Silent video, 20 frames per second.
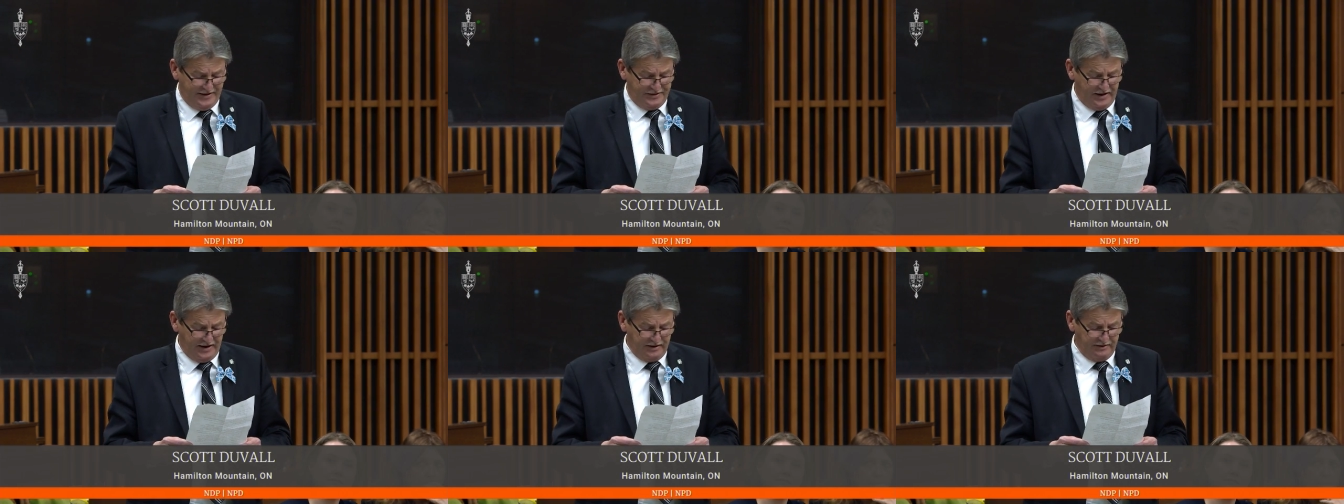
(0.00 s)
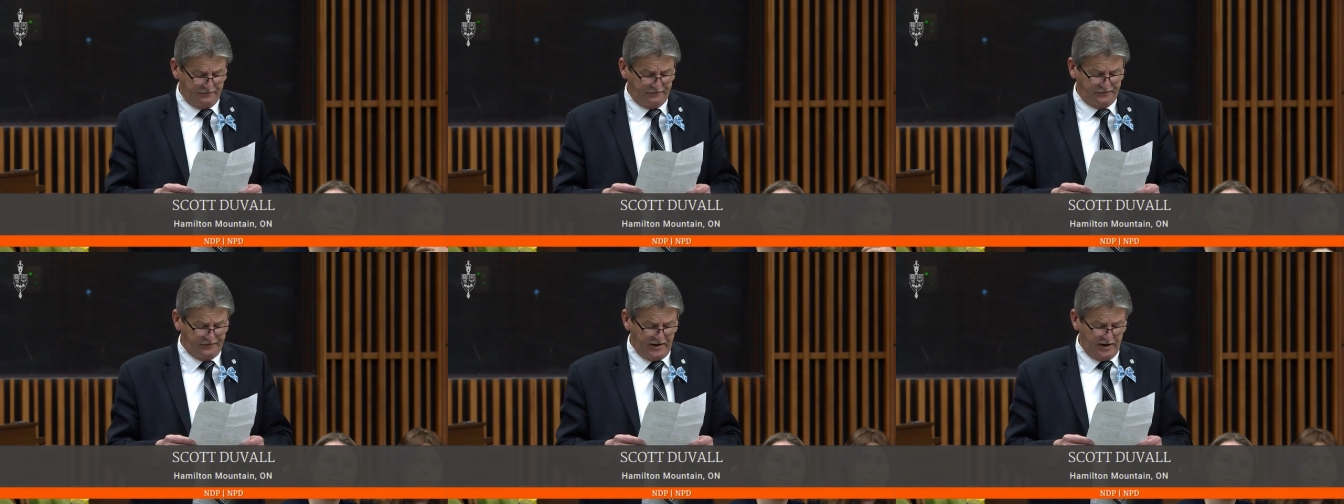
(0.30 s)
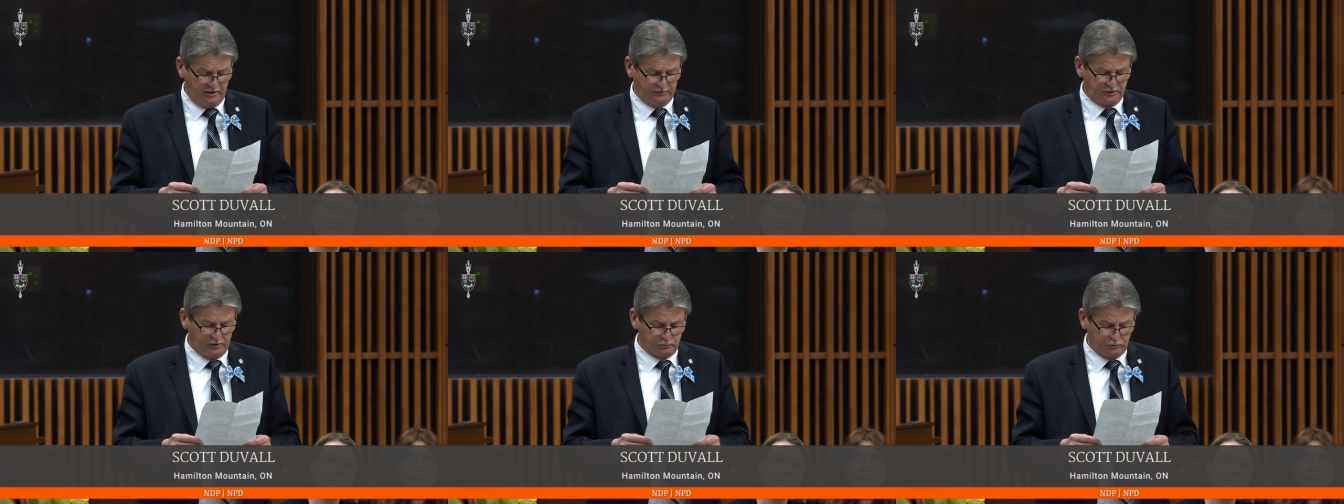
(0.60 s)
they have
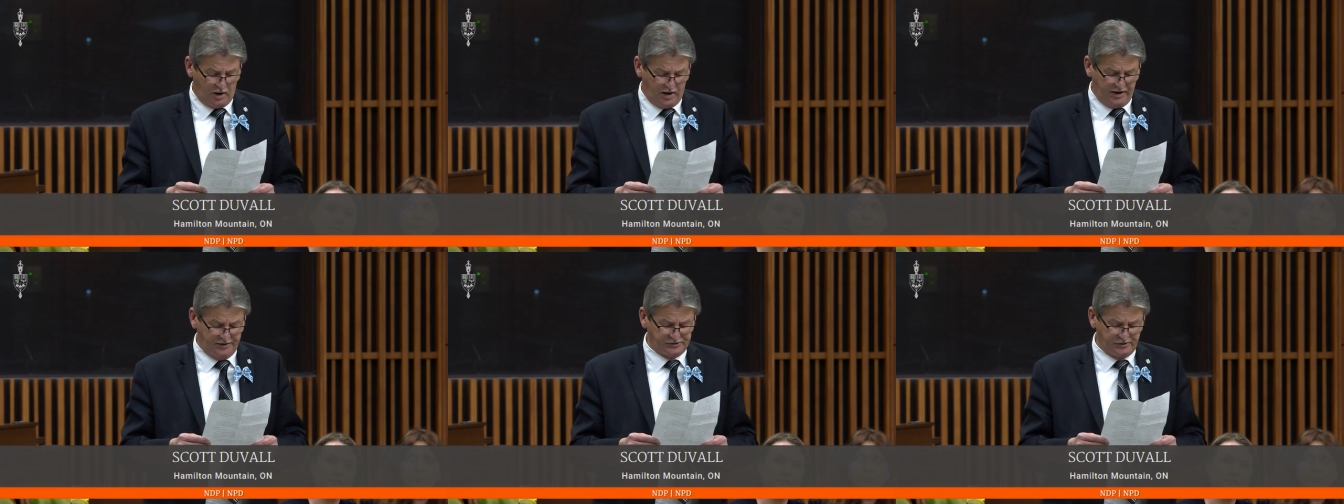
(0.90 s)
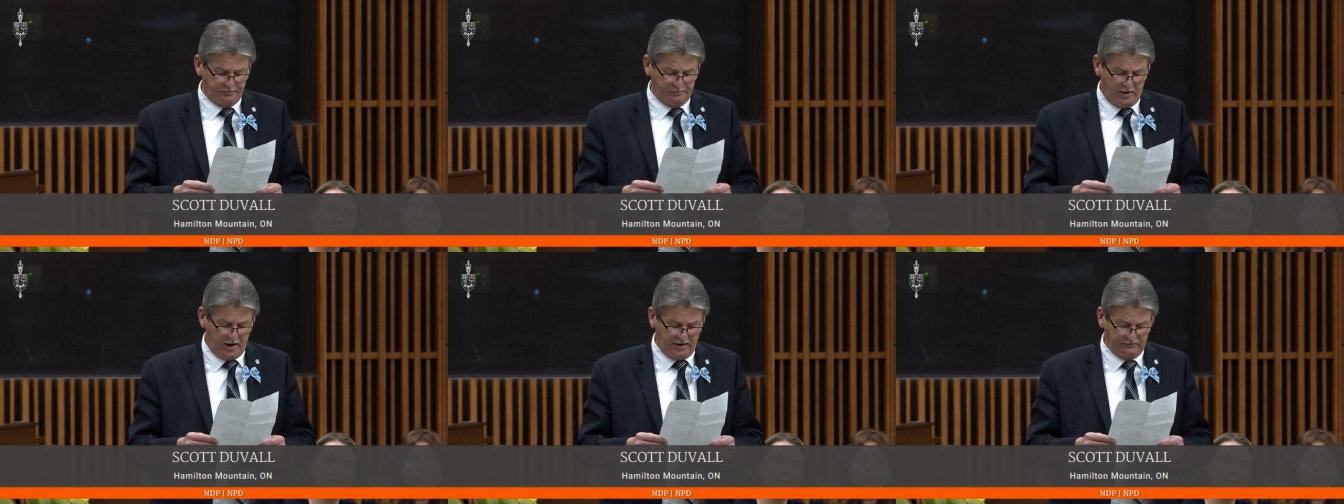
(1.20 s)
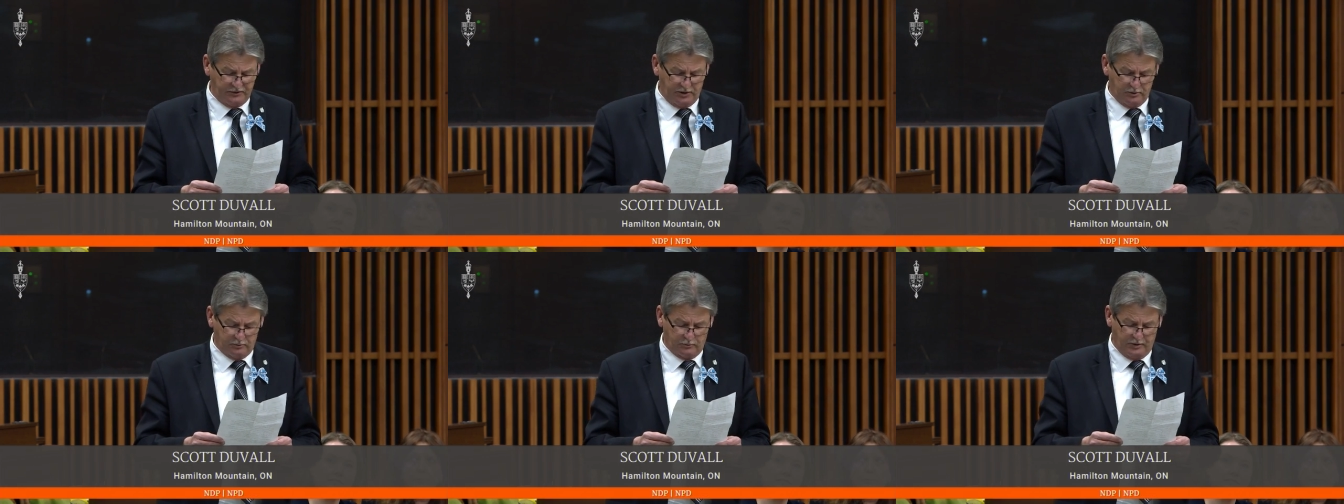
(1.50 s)
found a rise in
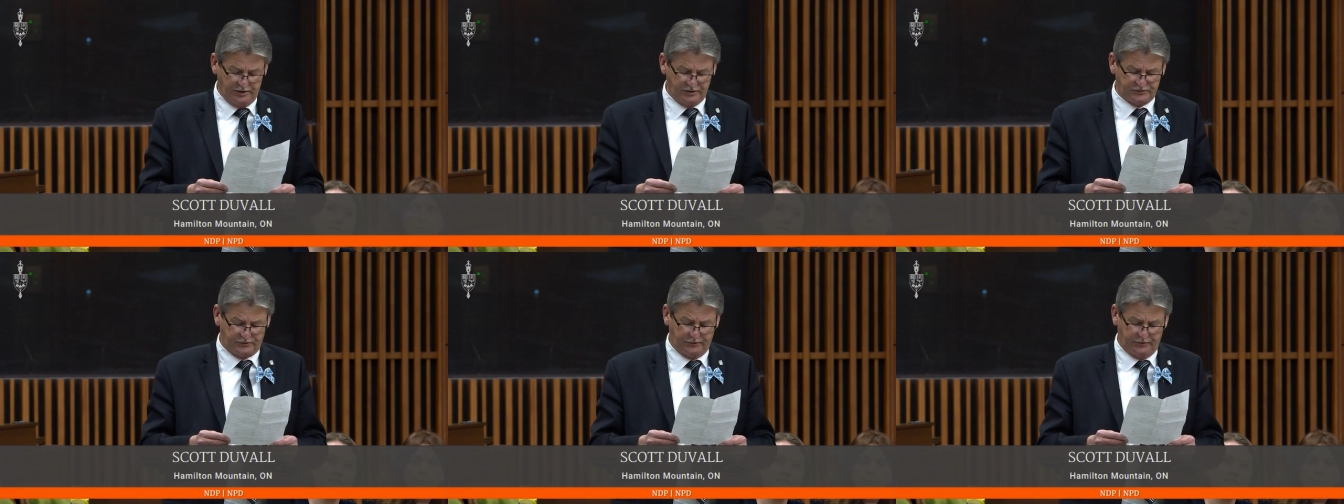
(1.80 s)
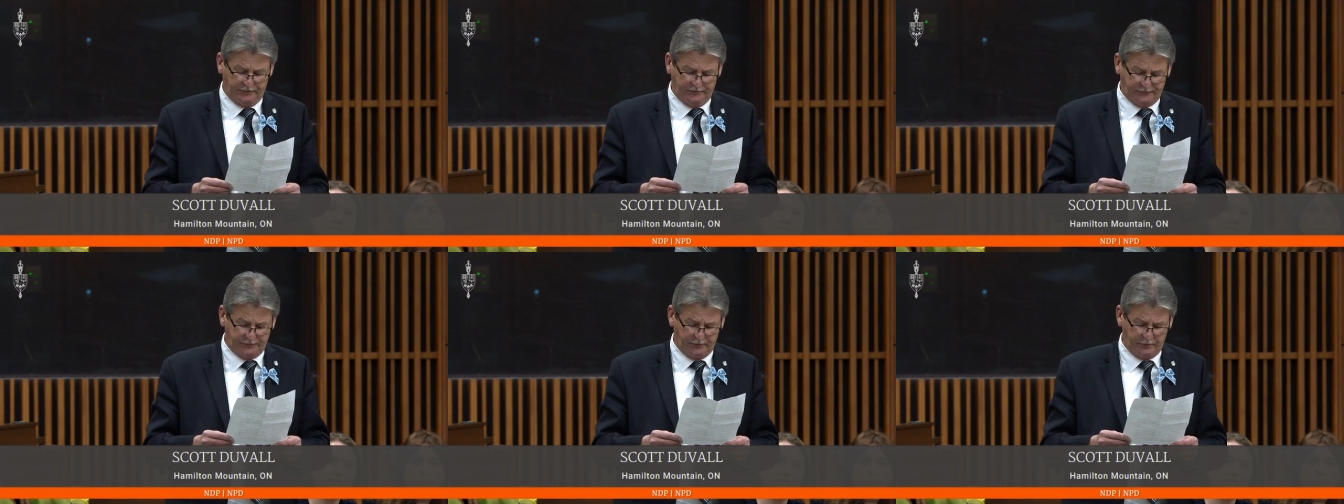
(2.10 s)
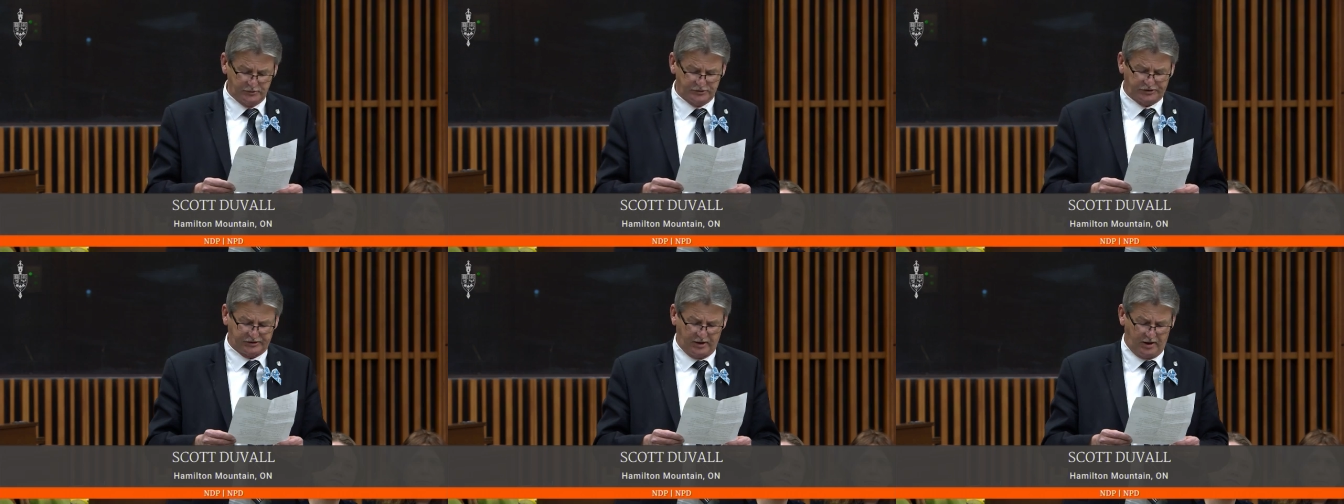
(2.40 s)
poverty rates for the
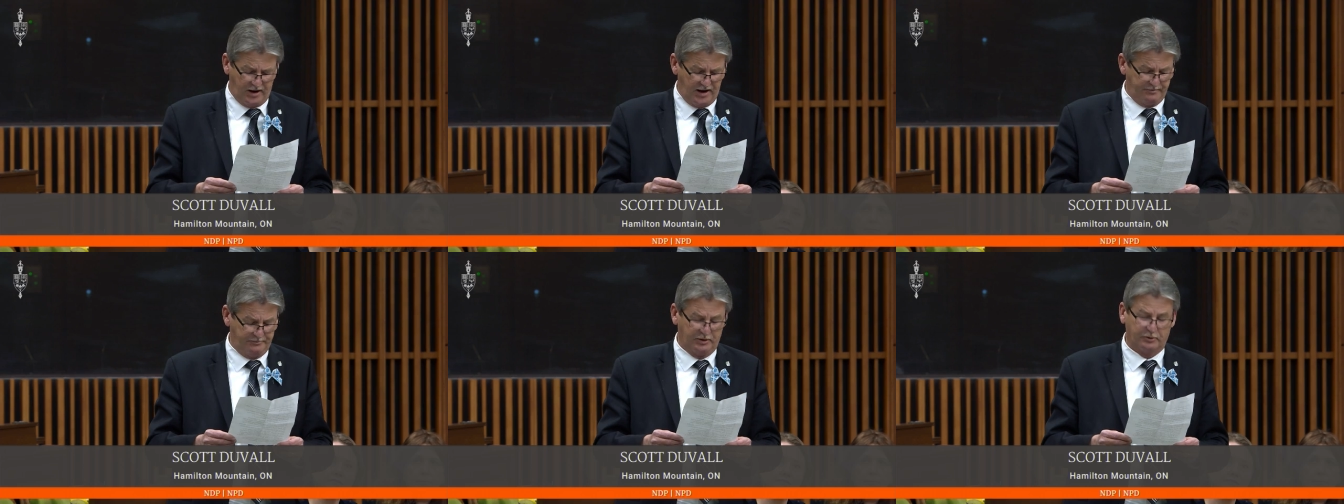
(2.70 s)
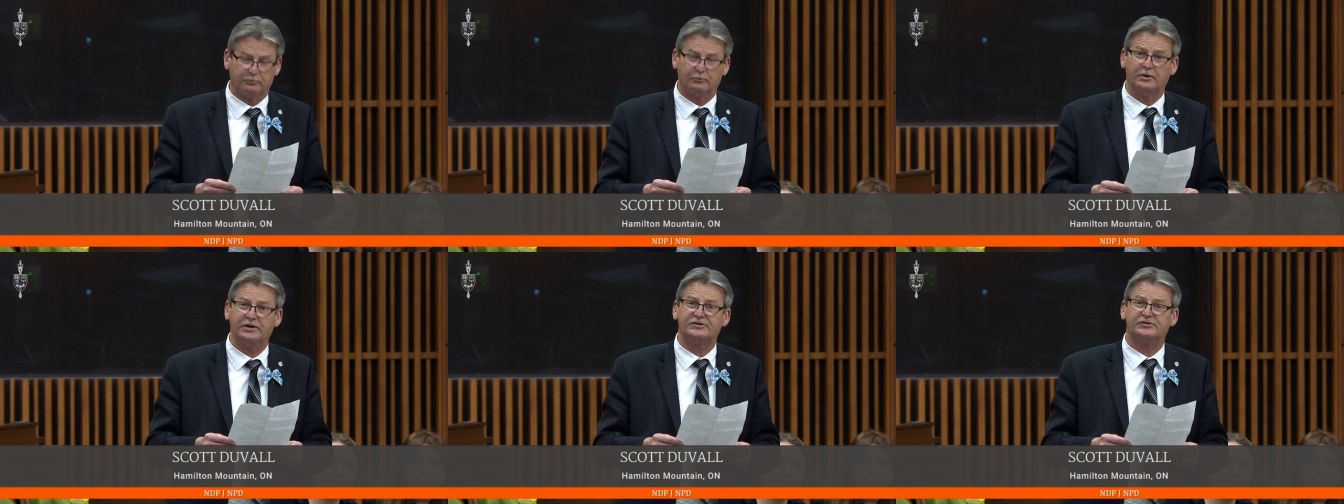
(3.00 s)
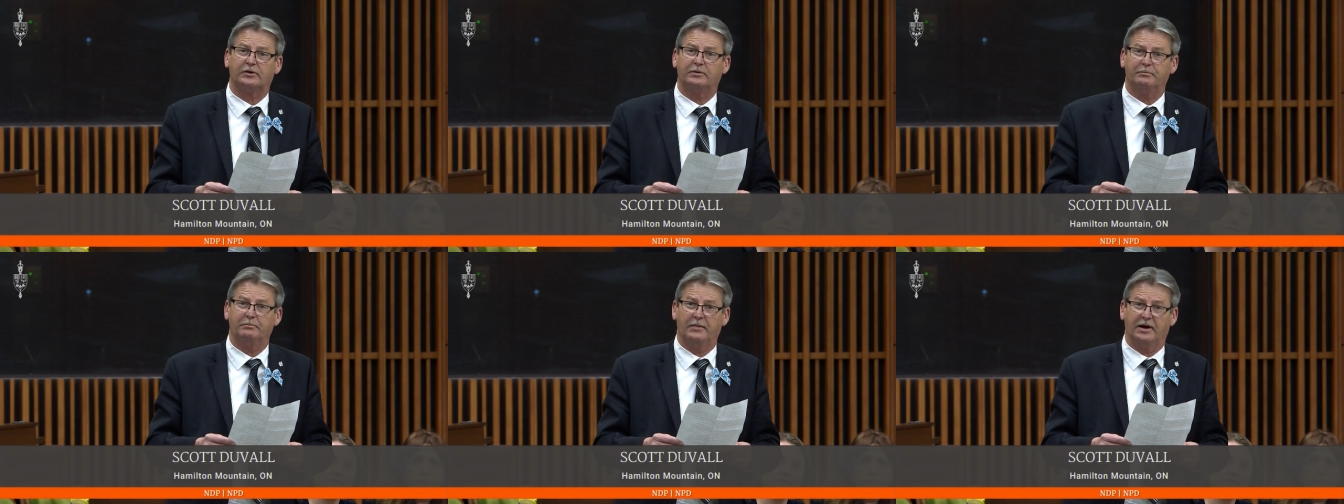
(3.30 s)
first time in
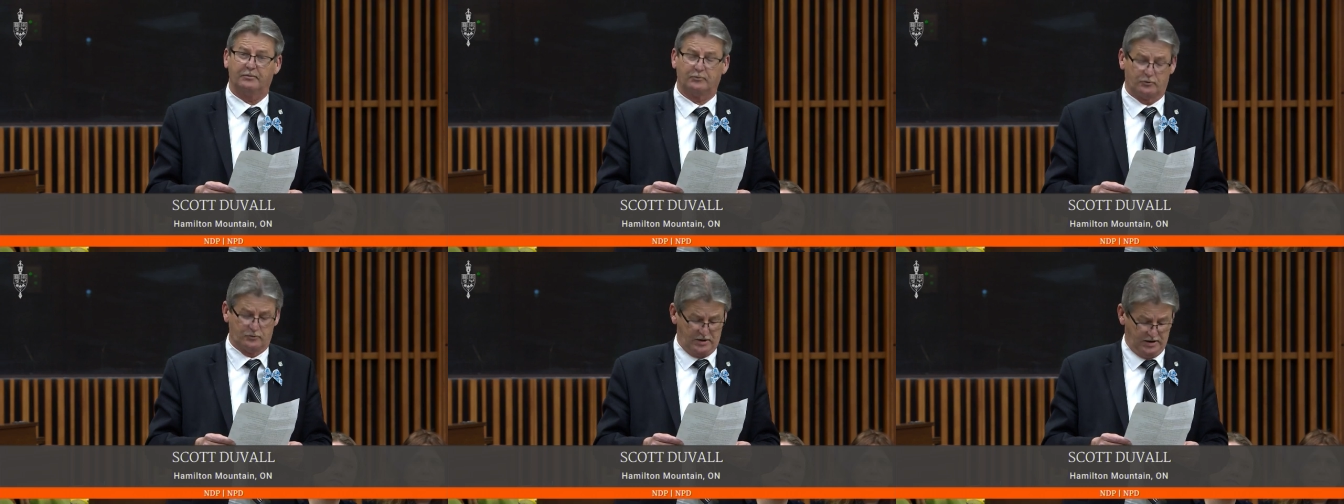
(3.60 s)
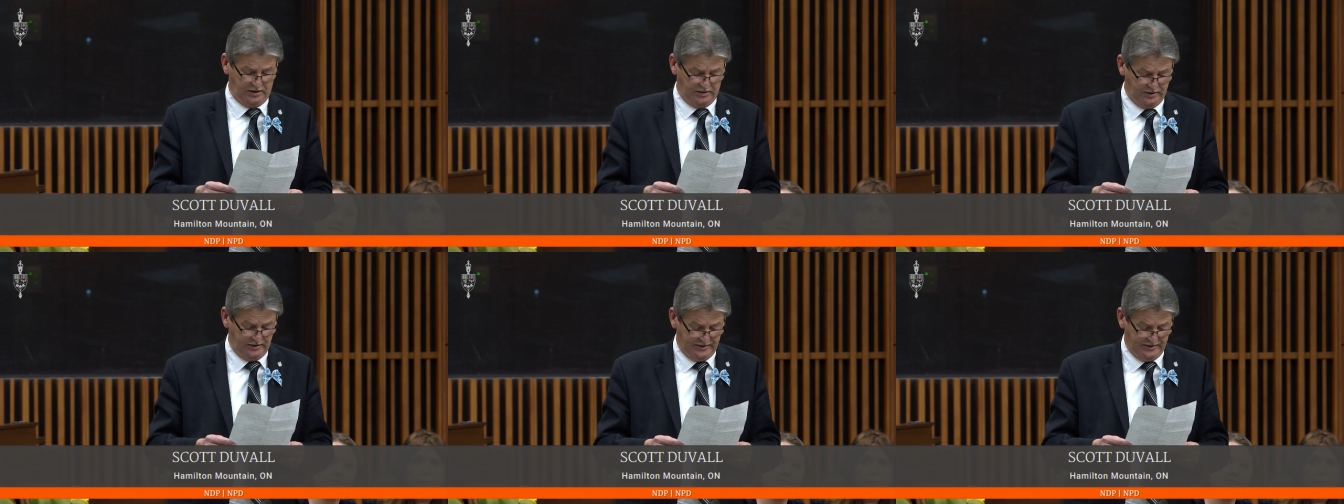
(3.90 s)
recent memory.